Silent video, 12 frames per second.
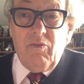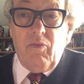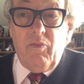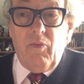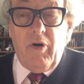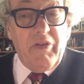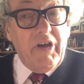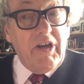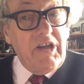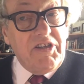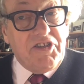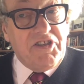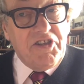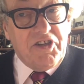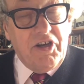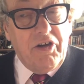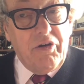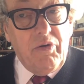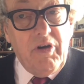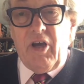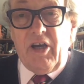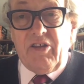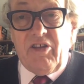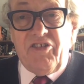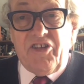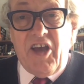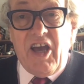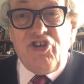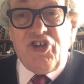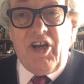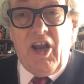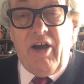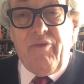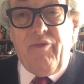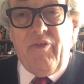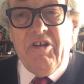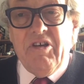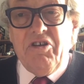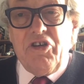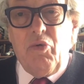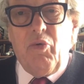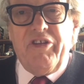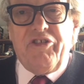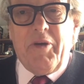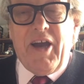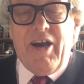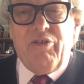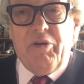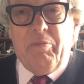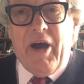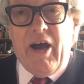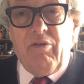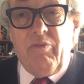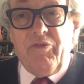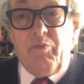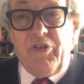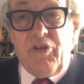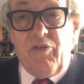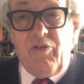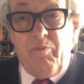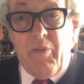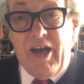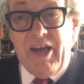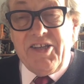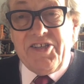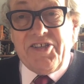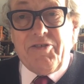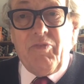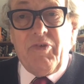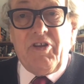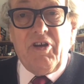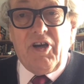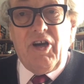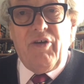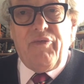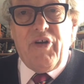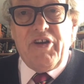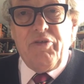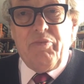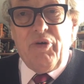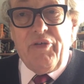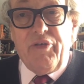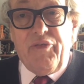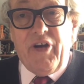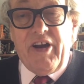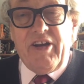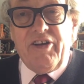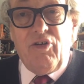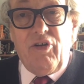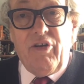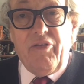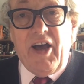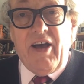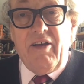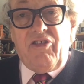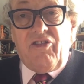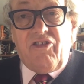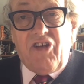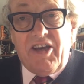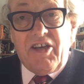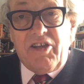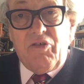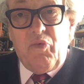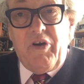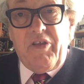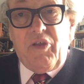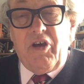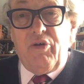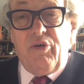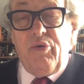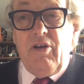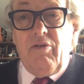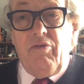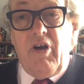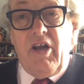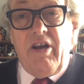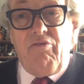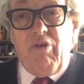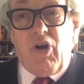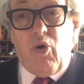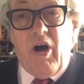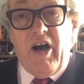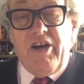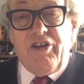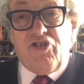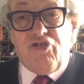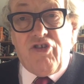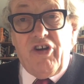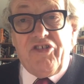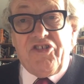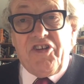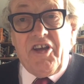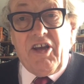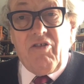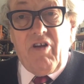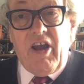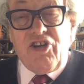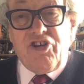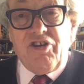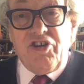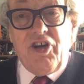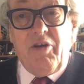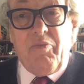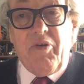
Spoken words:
what they needed to do. At this age in life, you want to be out and about with your mates, with your girlfriend, your boyfriend, and all of that. Taking them with you really required a trusting relationship